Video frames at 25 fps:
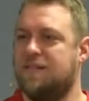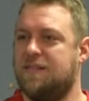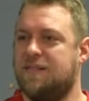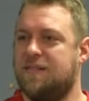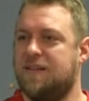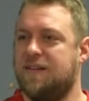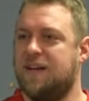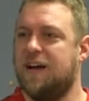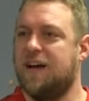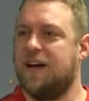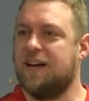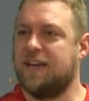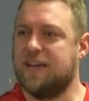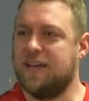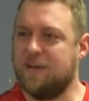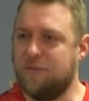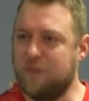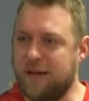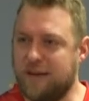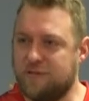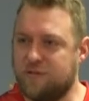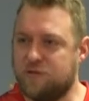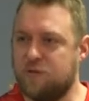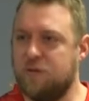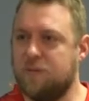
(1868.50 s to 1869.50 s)
Again, we
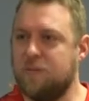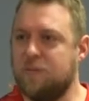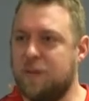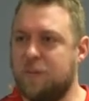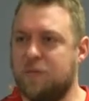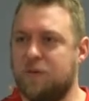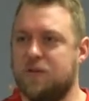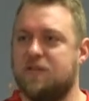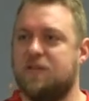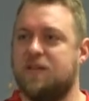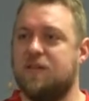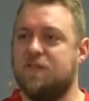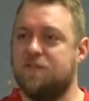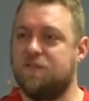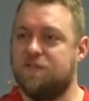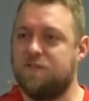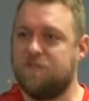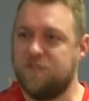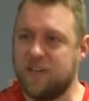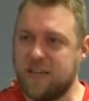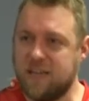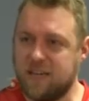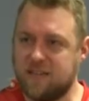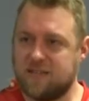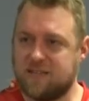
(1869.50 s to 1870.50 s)
have to remember, to
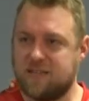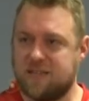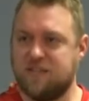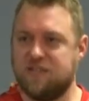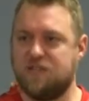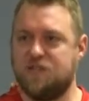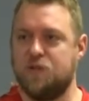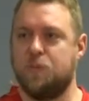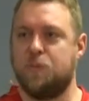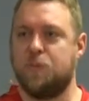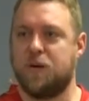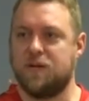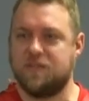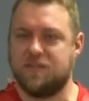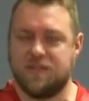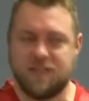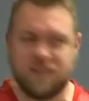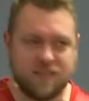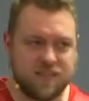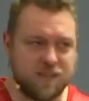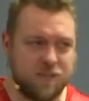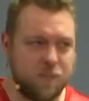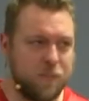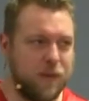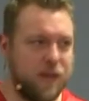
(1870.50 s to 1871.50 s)
feast is to
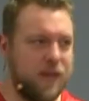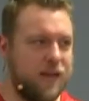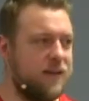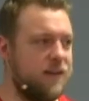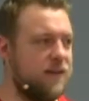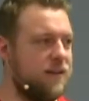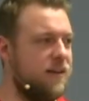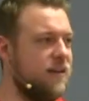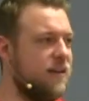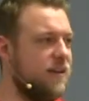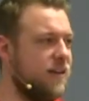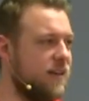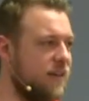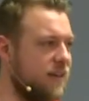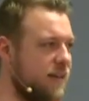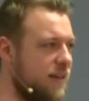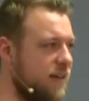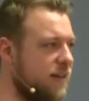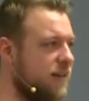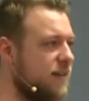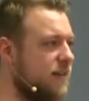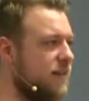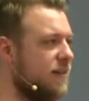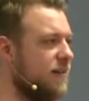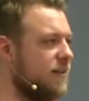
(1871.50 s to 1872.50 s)
participate
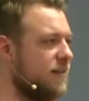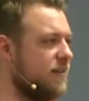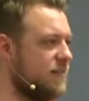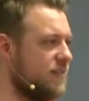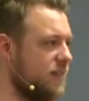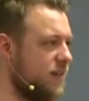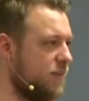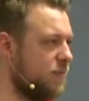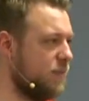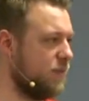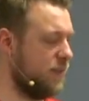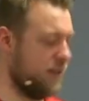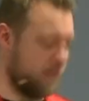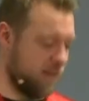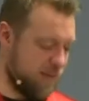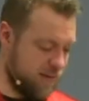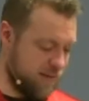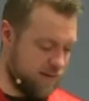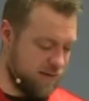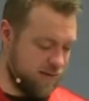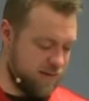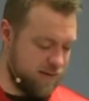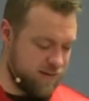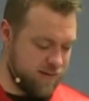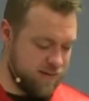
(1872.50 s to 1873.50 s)
in something.
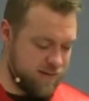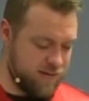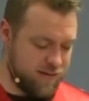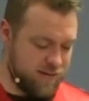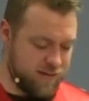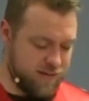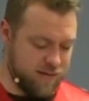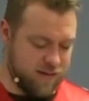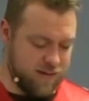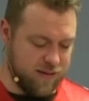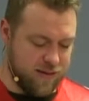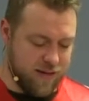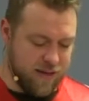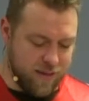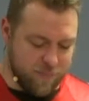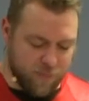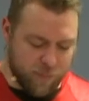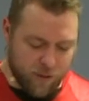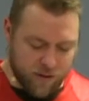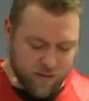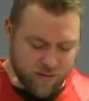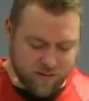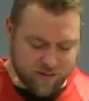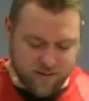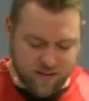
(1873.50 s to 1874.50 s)
And
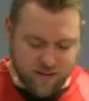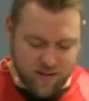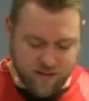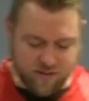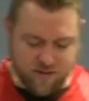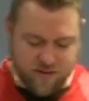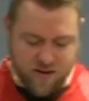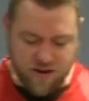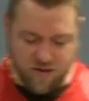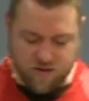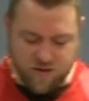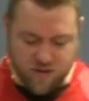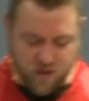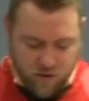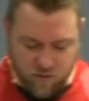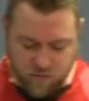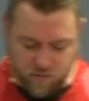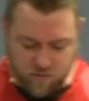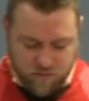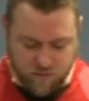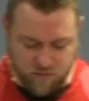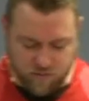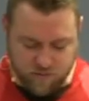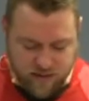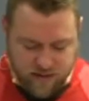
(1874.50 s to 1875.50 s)
Paul says, don't
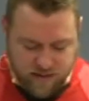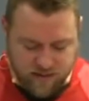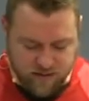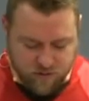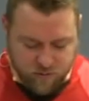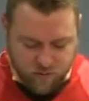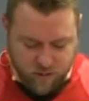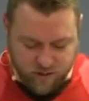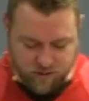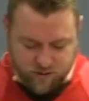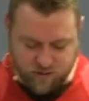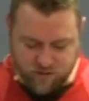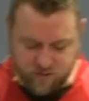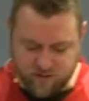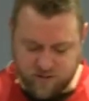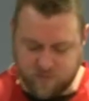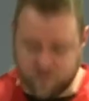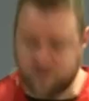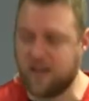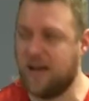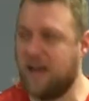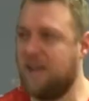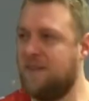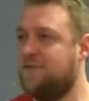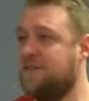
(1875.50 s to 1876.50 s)
raise questions of
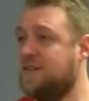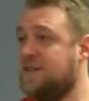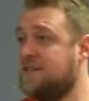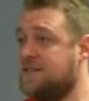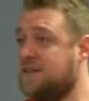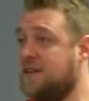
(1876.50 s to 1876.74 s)
conscience.